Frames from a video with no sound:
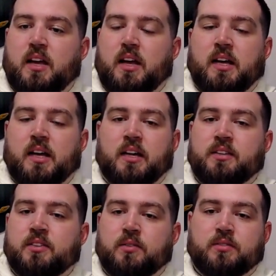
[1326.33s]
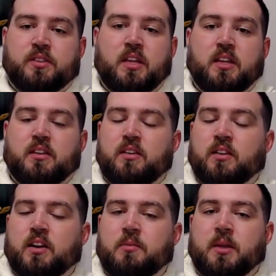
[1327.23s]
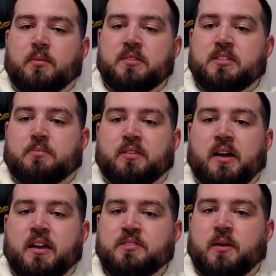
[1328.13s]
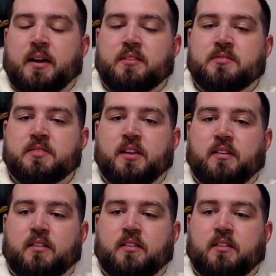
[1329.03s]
I don't think you're going to be able to surprise Ohio State